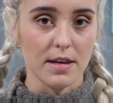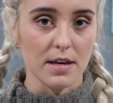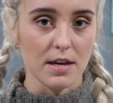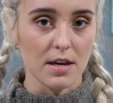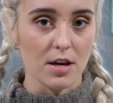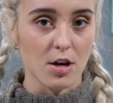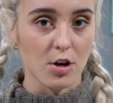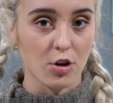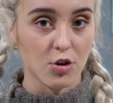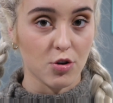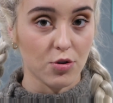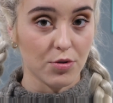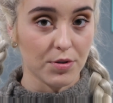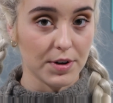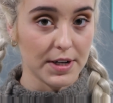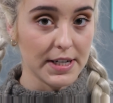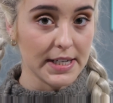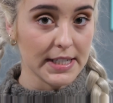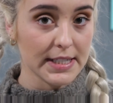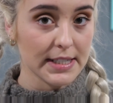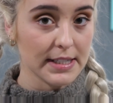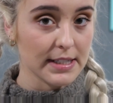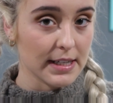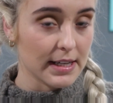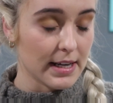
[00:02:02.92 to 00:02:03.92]
the
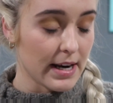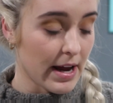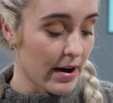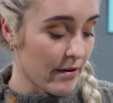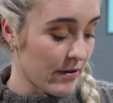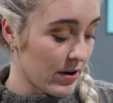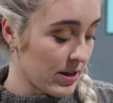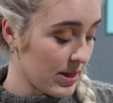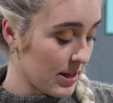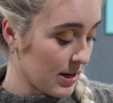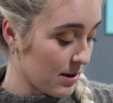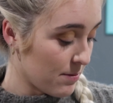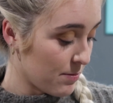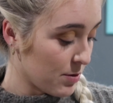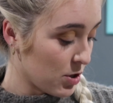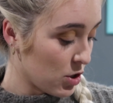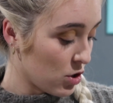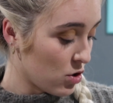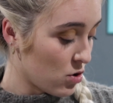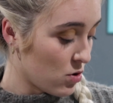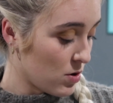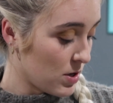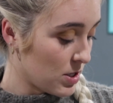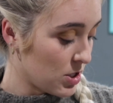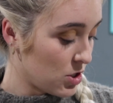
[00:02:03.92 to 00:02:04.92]
crease, and now I think I'm
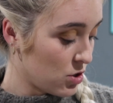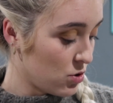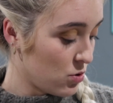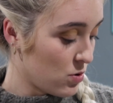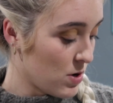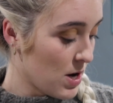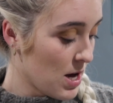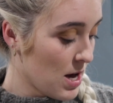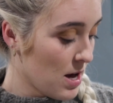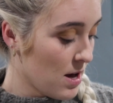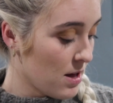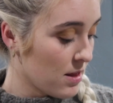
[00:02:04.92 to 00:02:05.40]
gonna go into